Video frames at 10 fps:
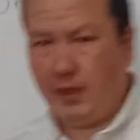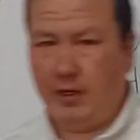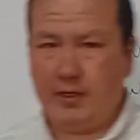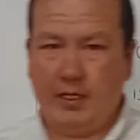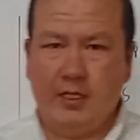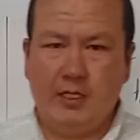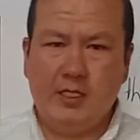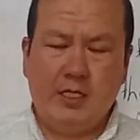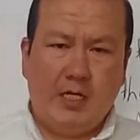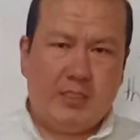Okay.
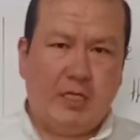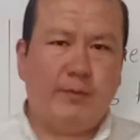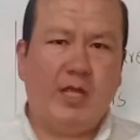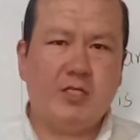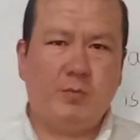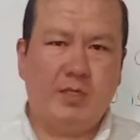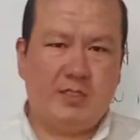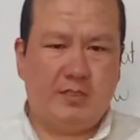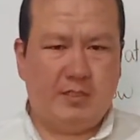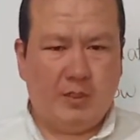WH
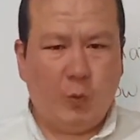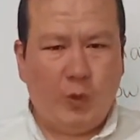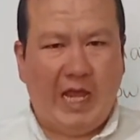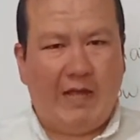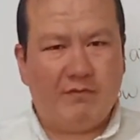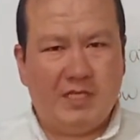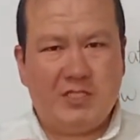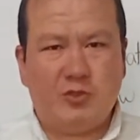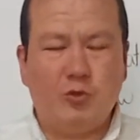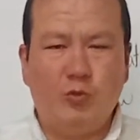means we have
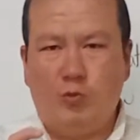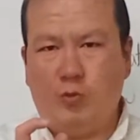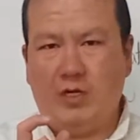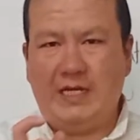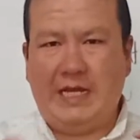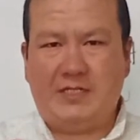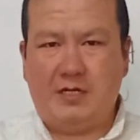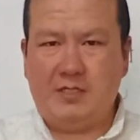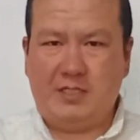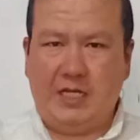these two
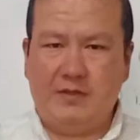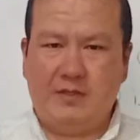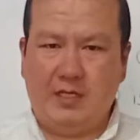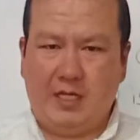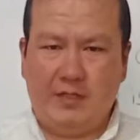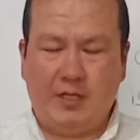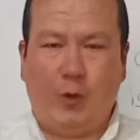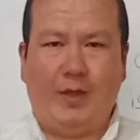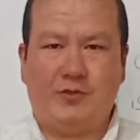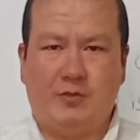letters in the
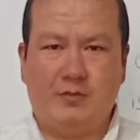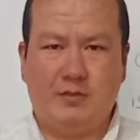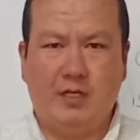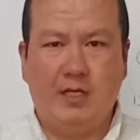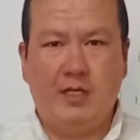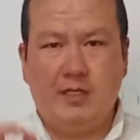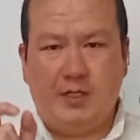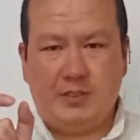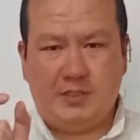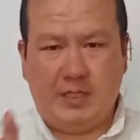questions,
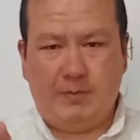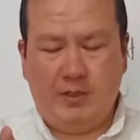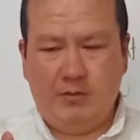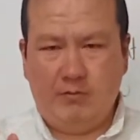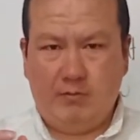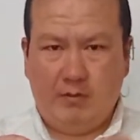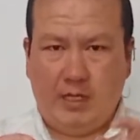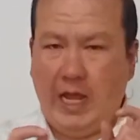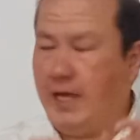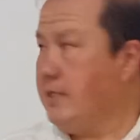
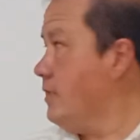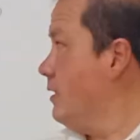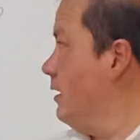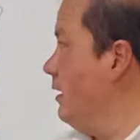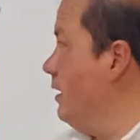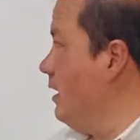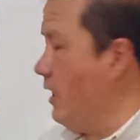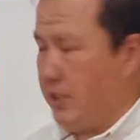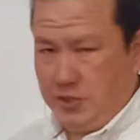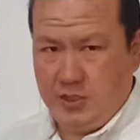W and
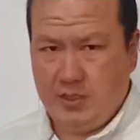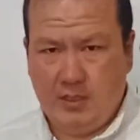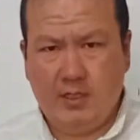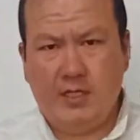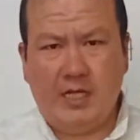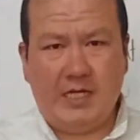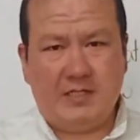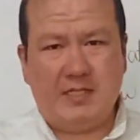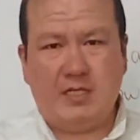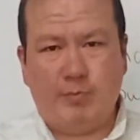H. It
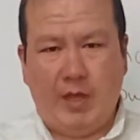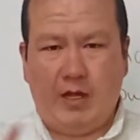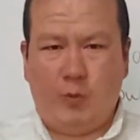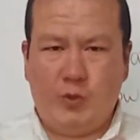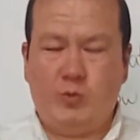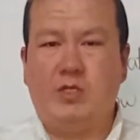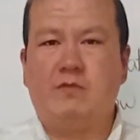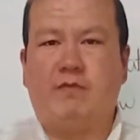doesn't matter which one is